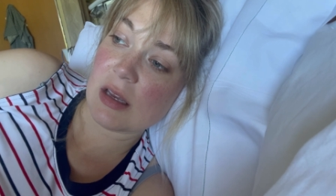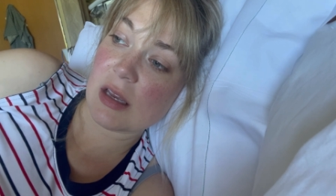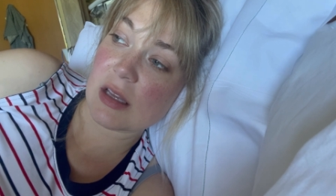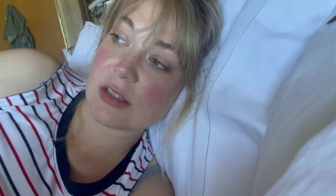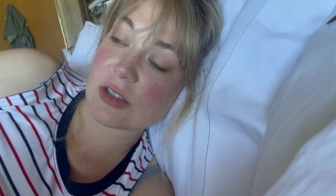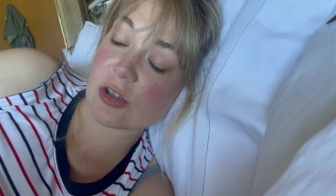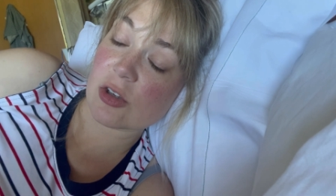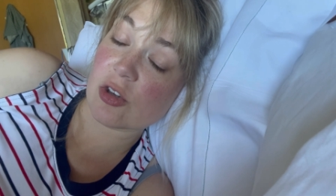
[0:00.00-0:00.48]

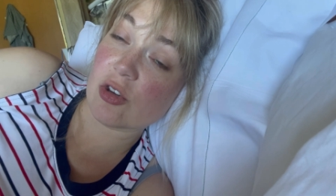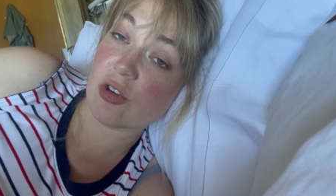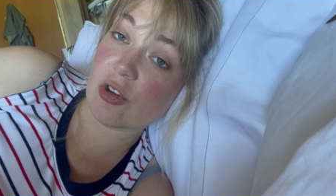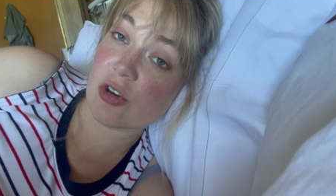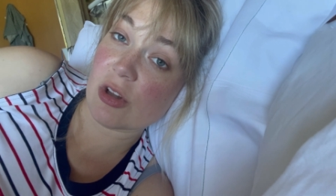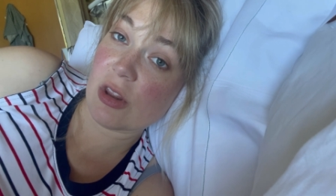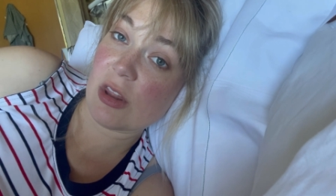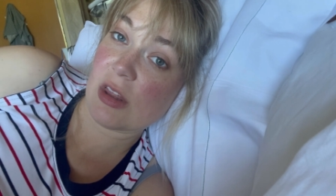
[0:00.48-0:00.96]
it's a
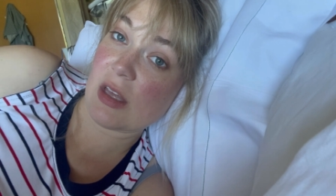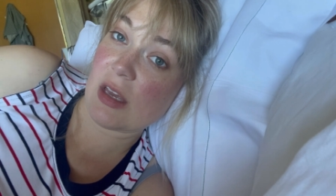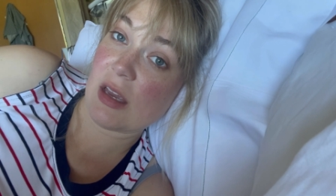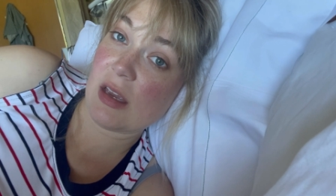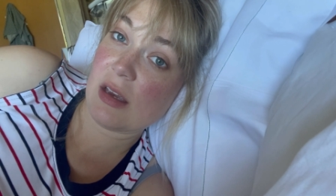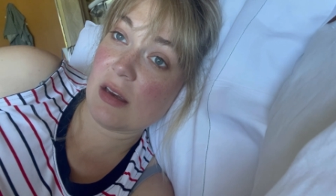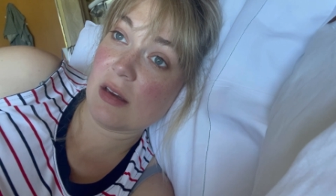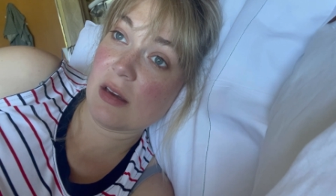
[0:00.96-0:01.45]
good
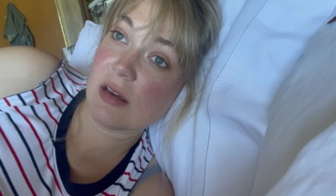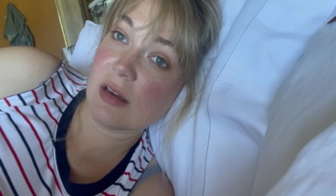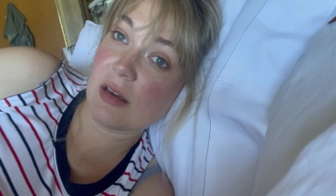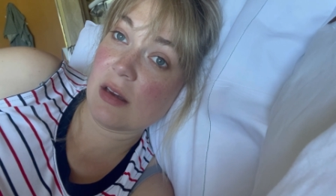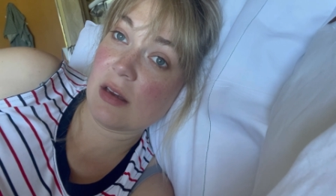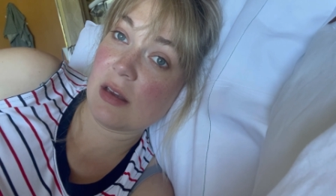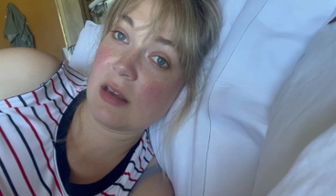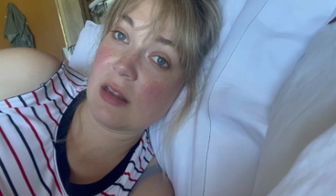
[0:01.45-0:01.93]
thing
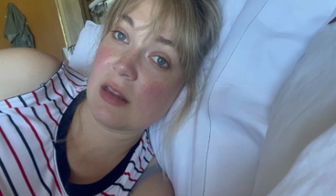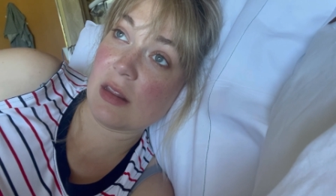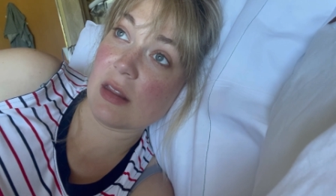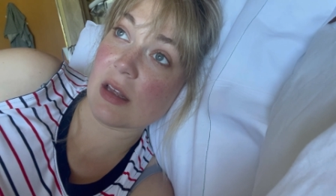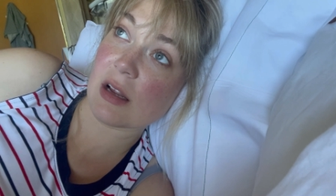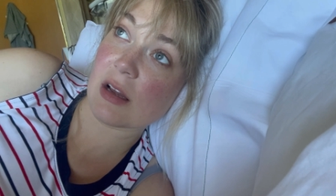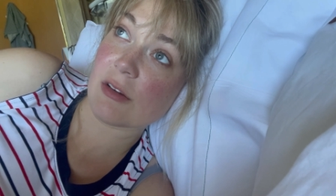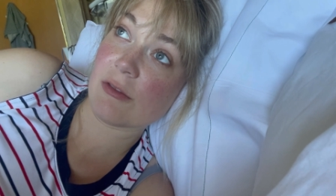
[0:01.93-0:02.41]

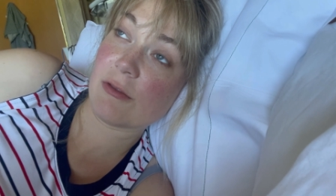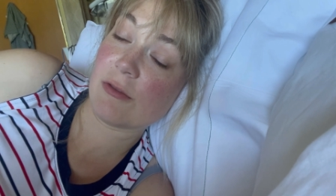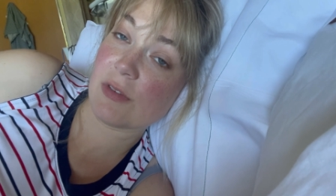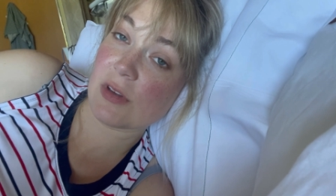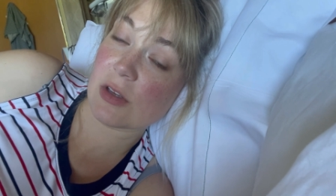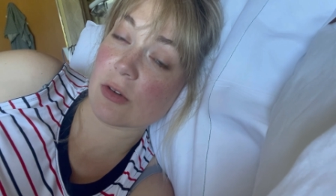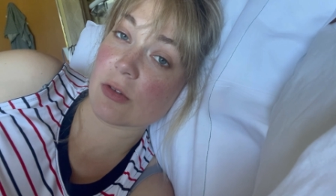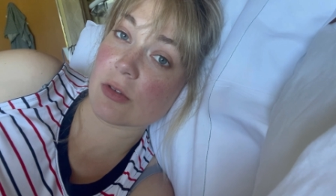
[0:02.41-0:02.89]
that I
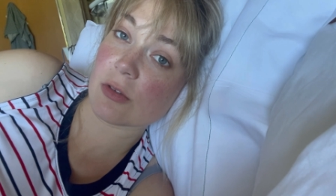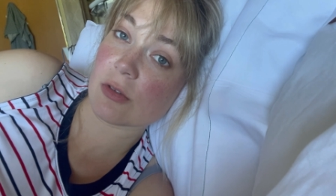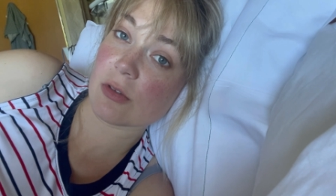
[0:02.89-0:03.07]
feel